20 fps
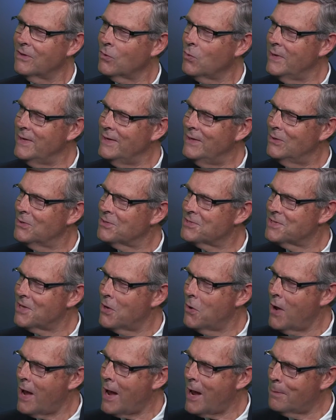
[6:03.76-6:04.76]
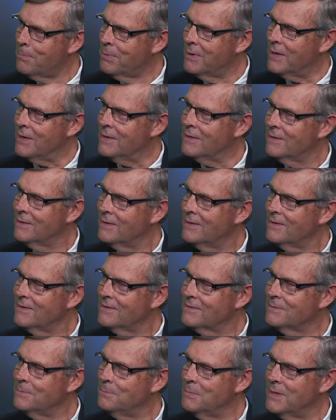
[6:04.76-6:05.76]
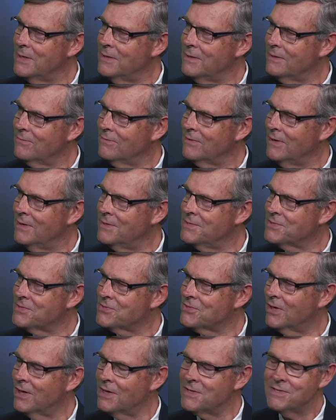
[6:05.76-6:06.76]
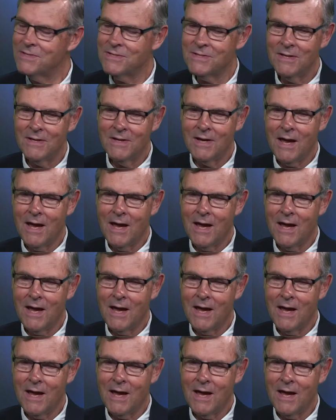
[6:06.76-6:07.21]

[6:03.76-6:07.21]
Queen looked so happy to meet Liz Truss,